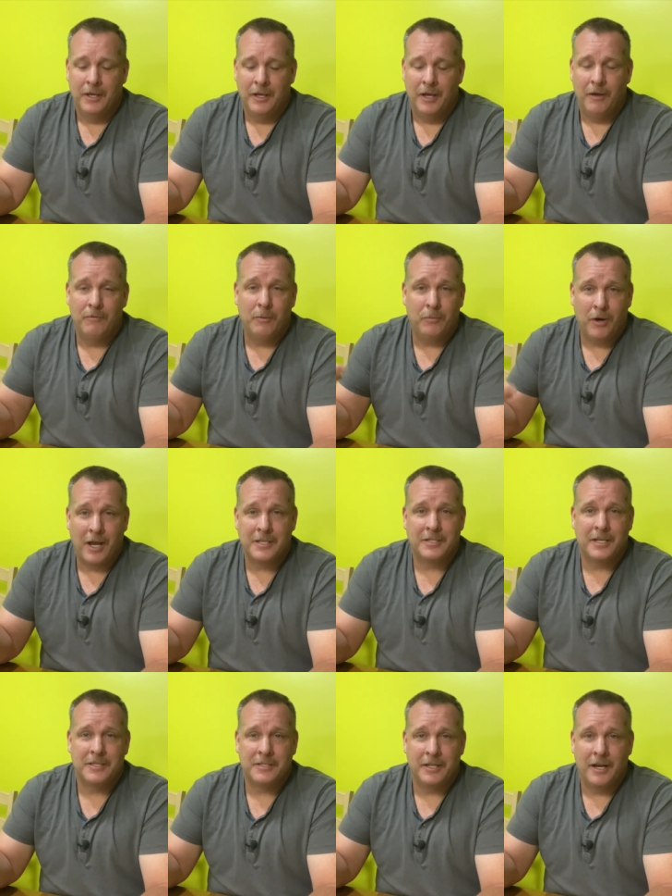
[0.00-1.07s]
of the
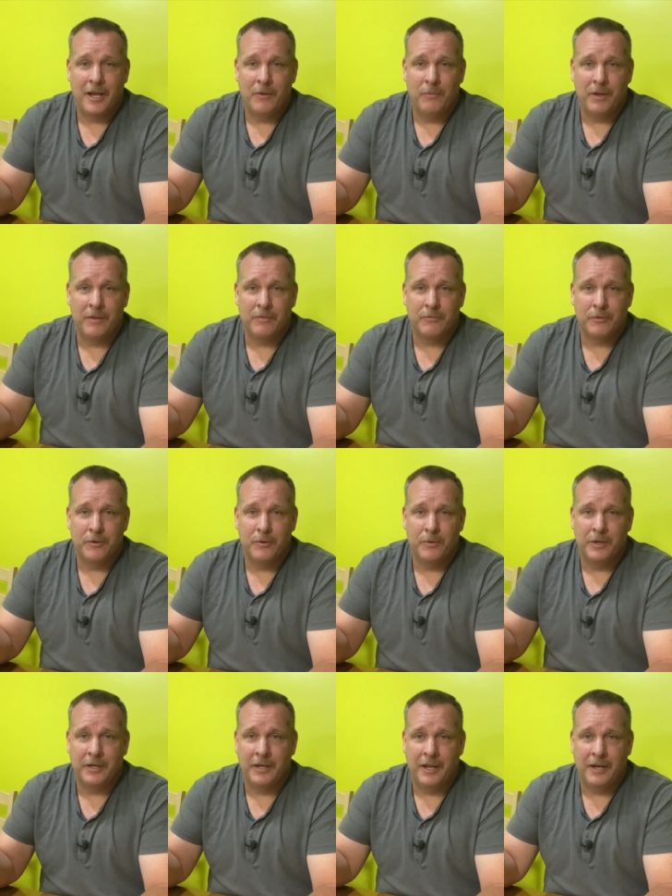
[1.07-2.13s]
process that I went through
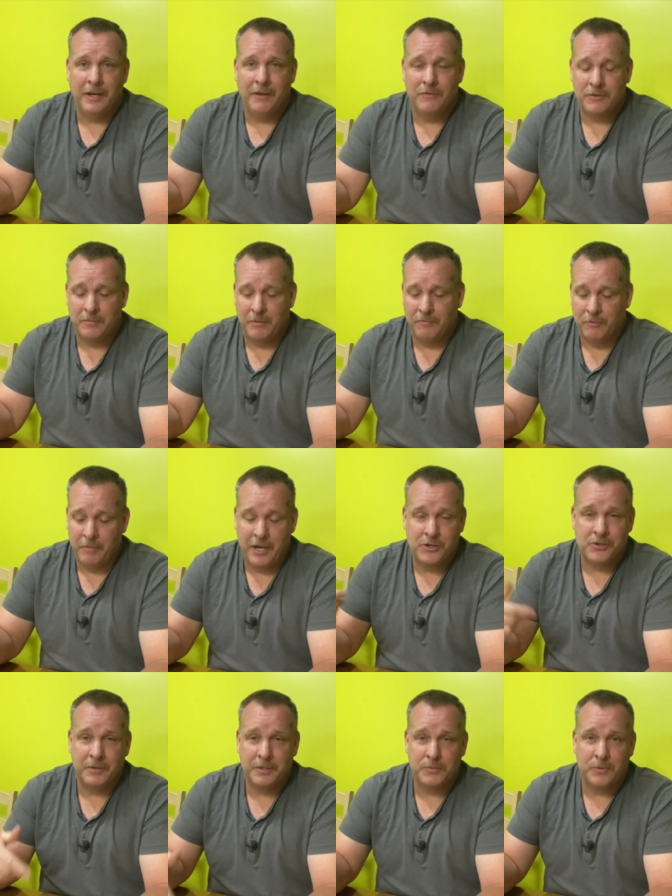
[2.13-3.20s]
and, and give some
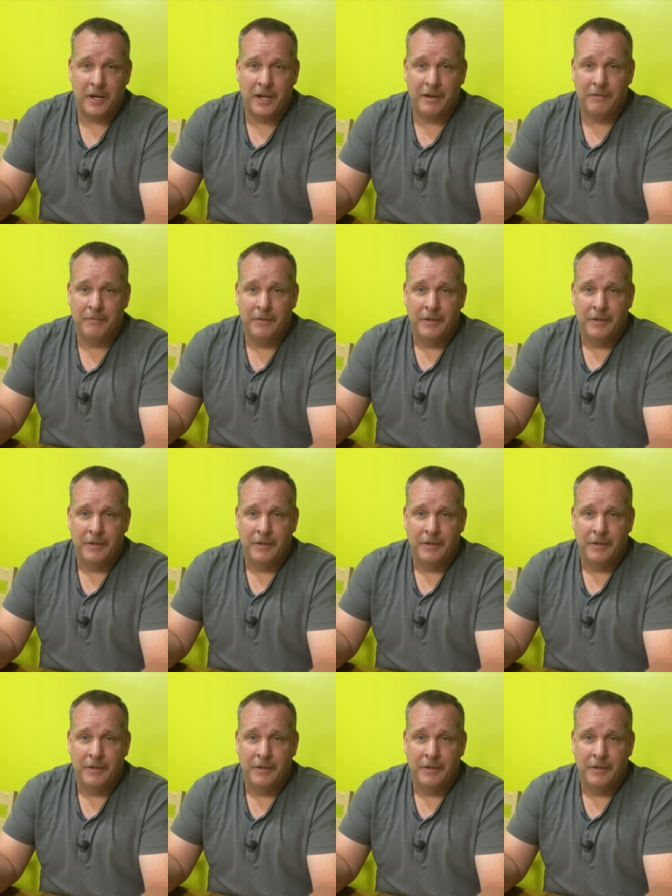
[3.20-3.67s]
information because when I